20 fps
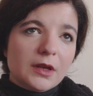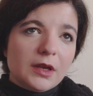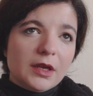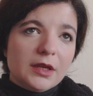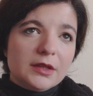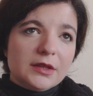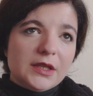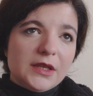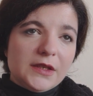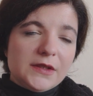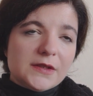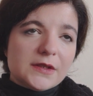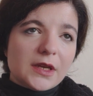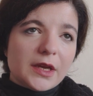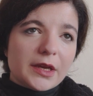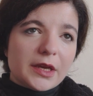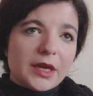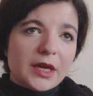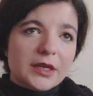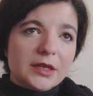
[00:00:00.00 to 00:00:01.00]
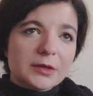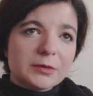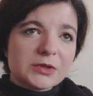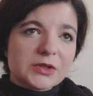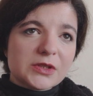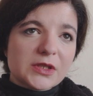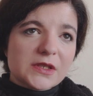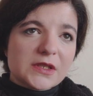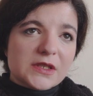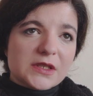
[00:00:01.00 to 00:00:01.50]
this kind of
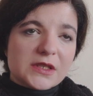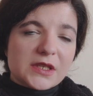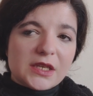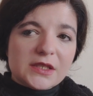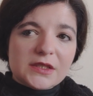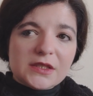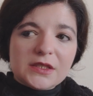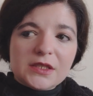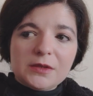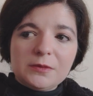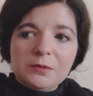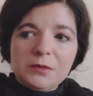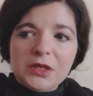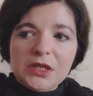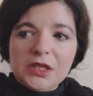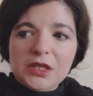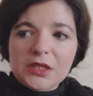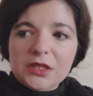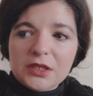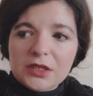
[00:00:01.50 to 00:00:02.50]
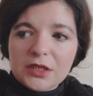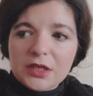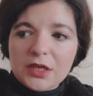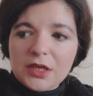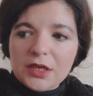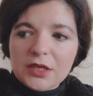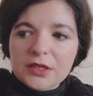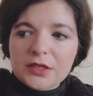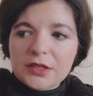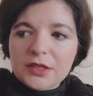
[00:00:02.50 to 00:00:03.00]
resuscitated in me
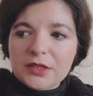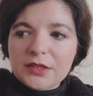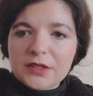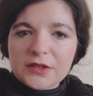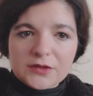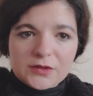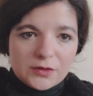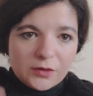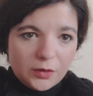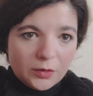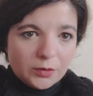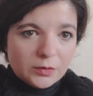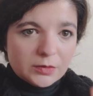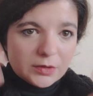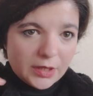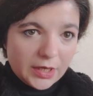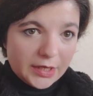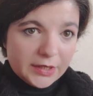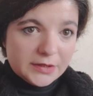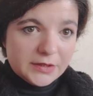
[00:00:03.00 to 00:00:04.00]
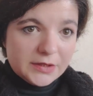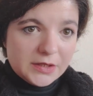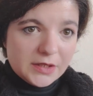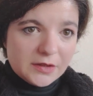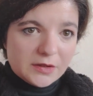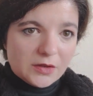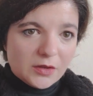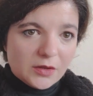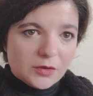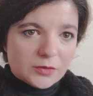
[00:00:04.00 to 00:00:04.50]
this whole idea
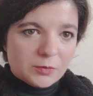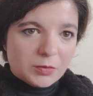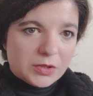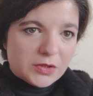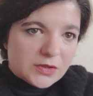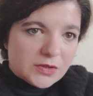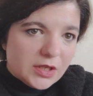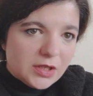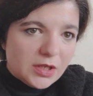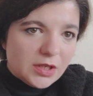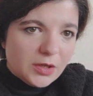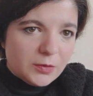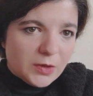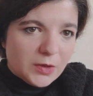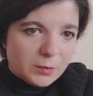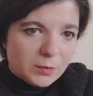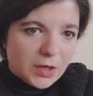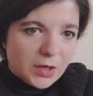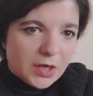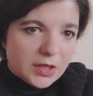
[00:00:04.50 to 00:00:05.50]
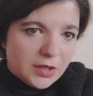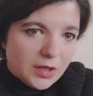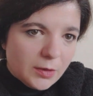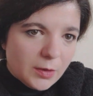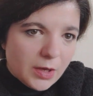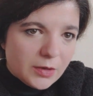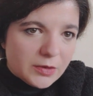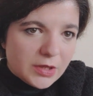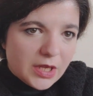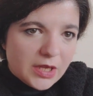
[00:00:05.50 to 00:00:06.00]
and thought, because I know them. I know
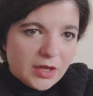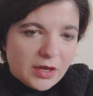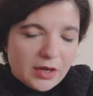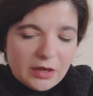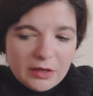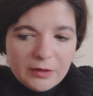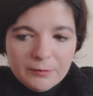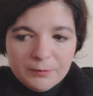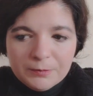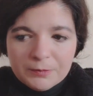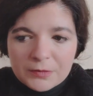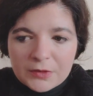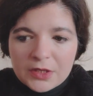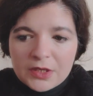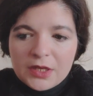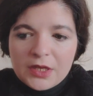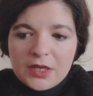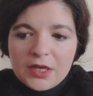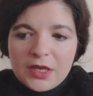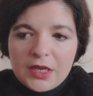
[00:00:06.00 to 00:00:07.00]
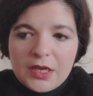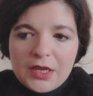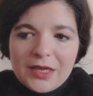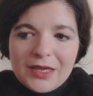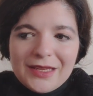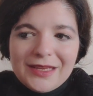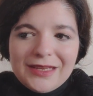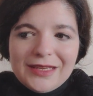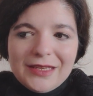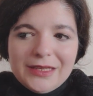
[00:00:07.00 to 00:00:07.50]
how they are.
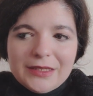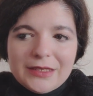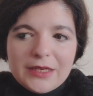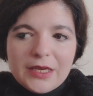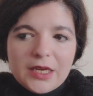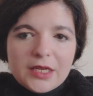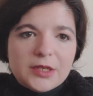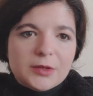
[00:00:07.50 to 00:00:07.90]
It kind of